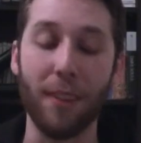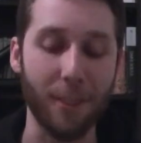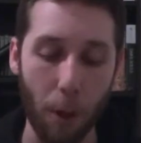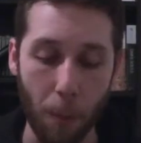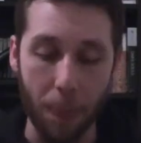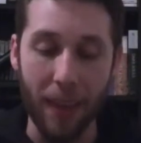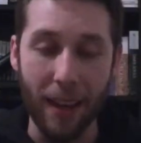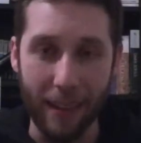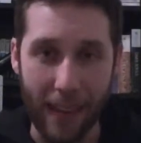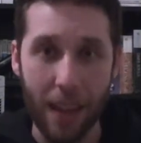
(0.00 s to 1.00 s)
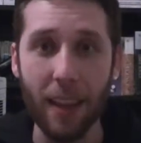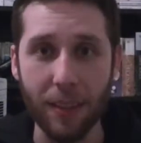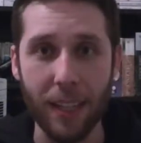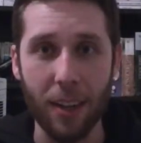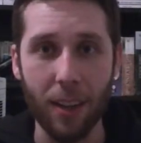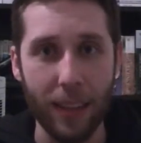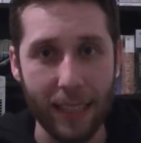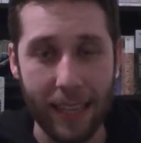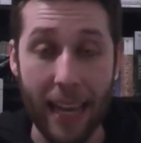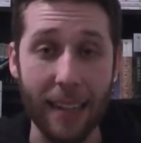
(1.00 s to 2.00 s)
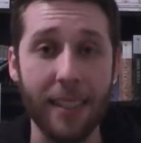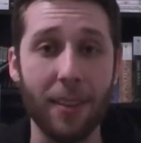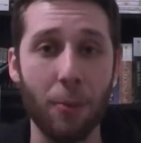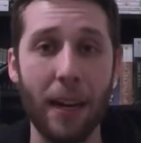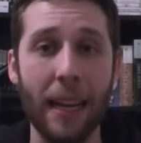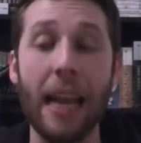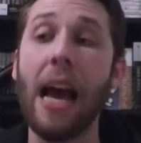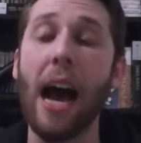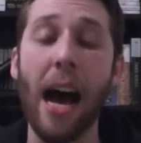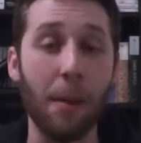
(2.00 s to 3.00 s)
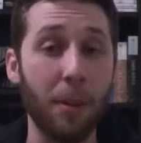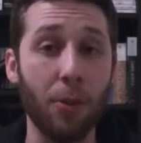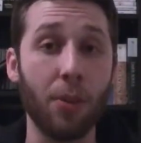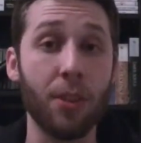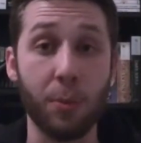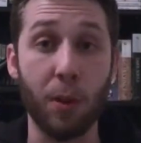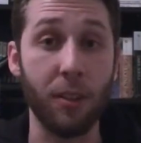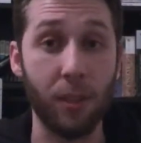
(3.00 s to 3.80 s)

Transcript: So, now that I've said all this, and I said the rating, I'm going to go into spoilers.